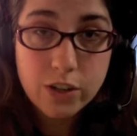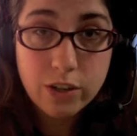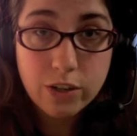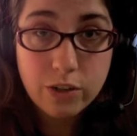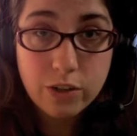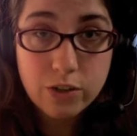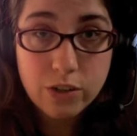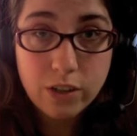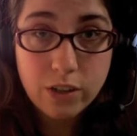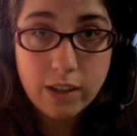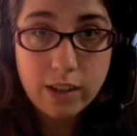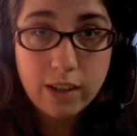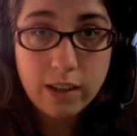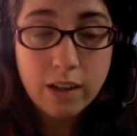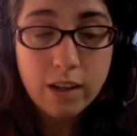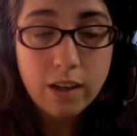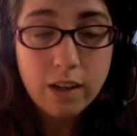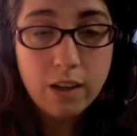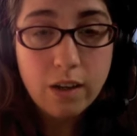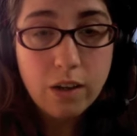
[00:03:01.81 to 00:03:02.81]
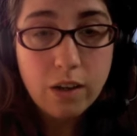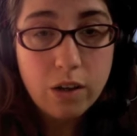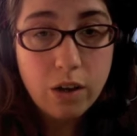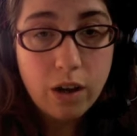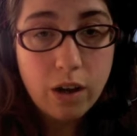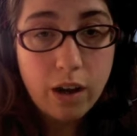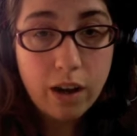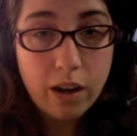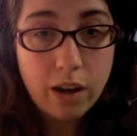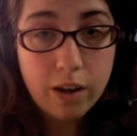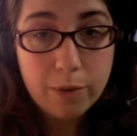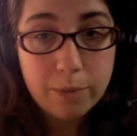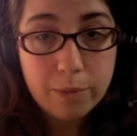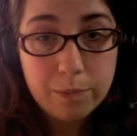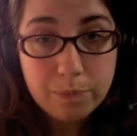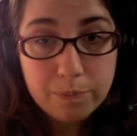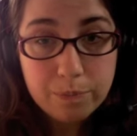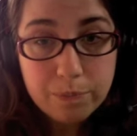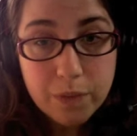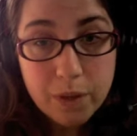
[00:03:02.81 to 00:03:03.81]
usually,
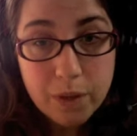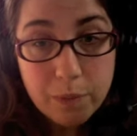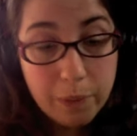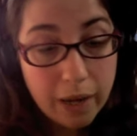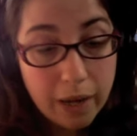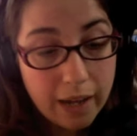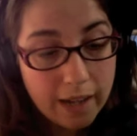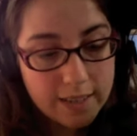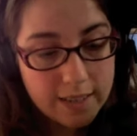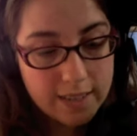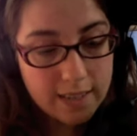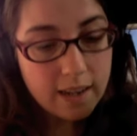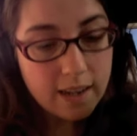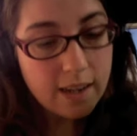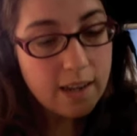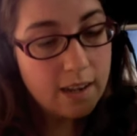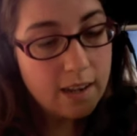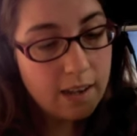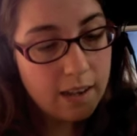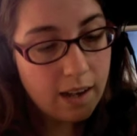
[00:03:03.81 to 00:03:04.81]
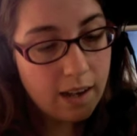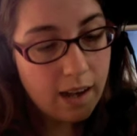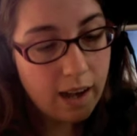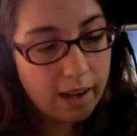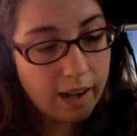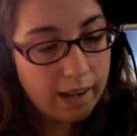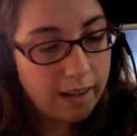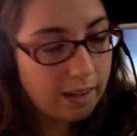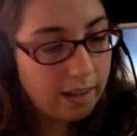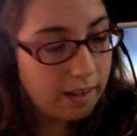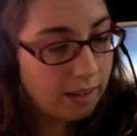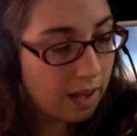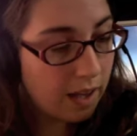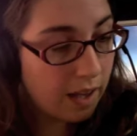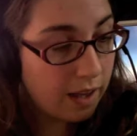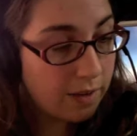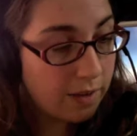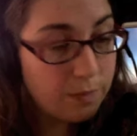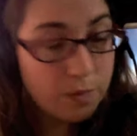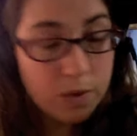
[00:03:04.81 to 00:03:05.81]
um, but I
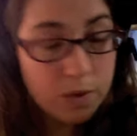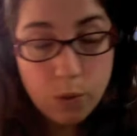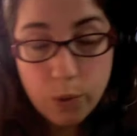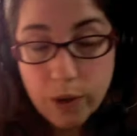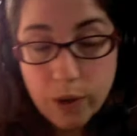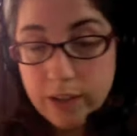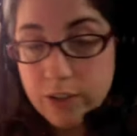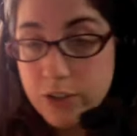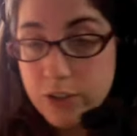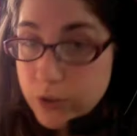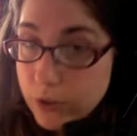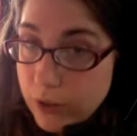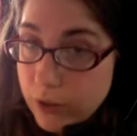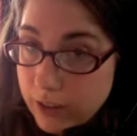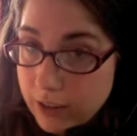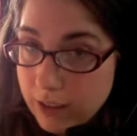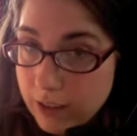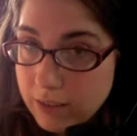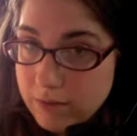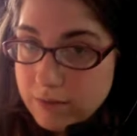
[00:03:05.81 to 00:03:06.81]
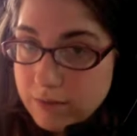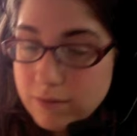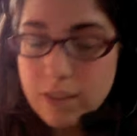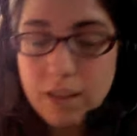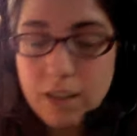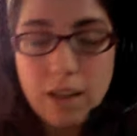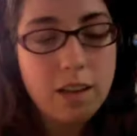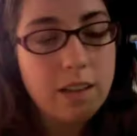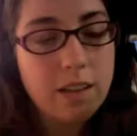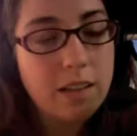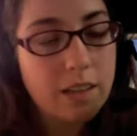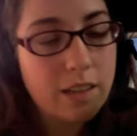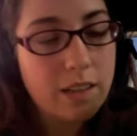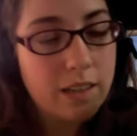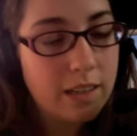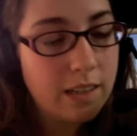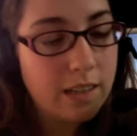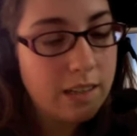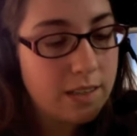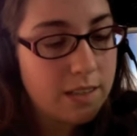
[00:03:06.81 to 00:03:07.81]
I'm quite enjoying it.
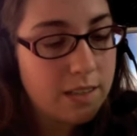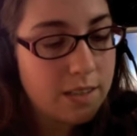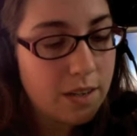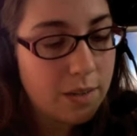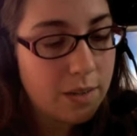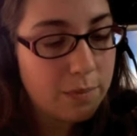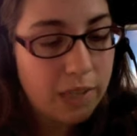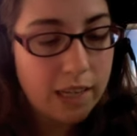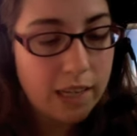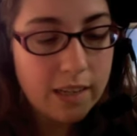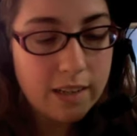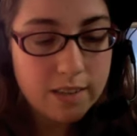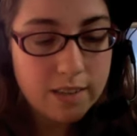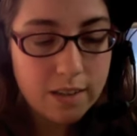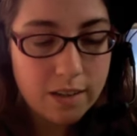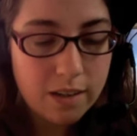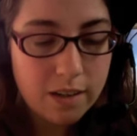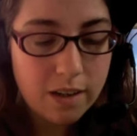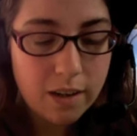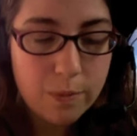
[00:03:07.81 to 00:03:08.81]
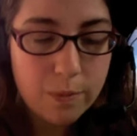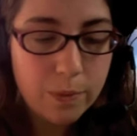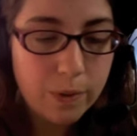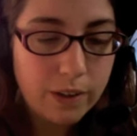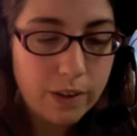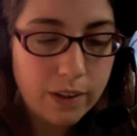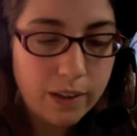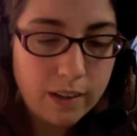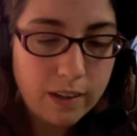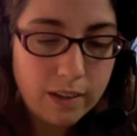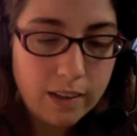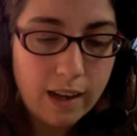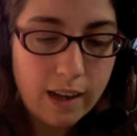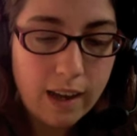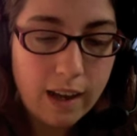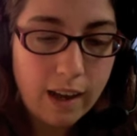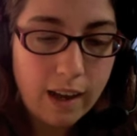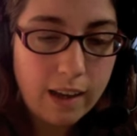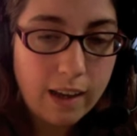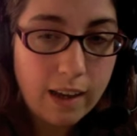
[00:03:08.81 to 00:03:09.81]
He's Blake is a, a brilliant
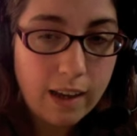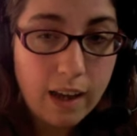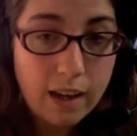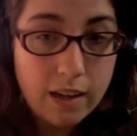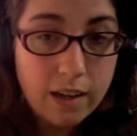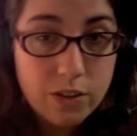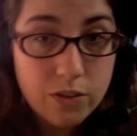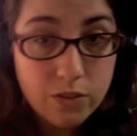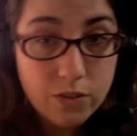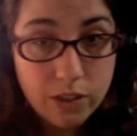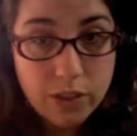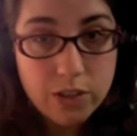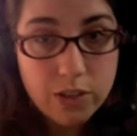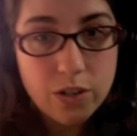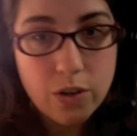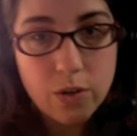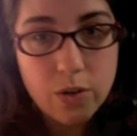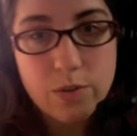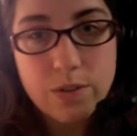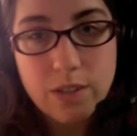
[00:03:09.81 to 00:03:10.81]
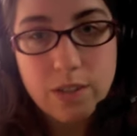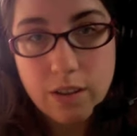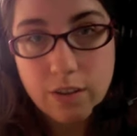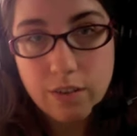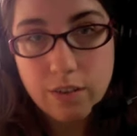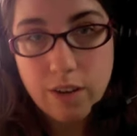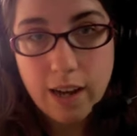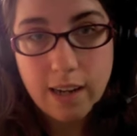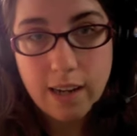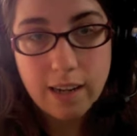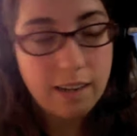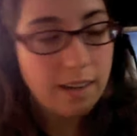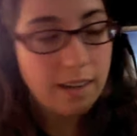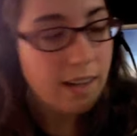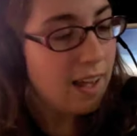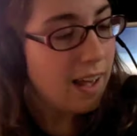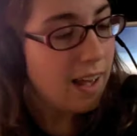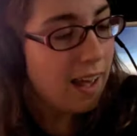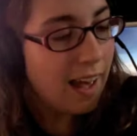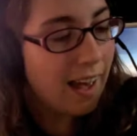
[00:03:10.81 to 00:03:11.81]
guy, and it really shows in the writing.
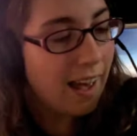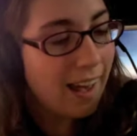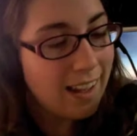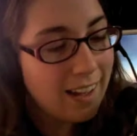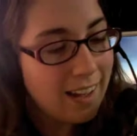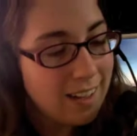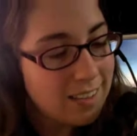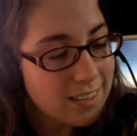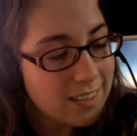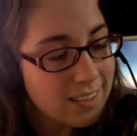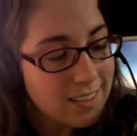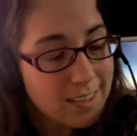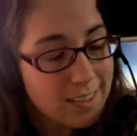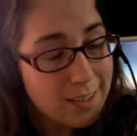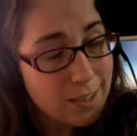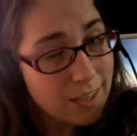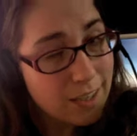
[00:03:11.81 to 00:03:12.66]
And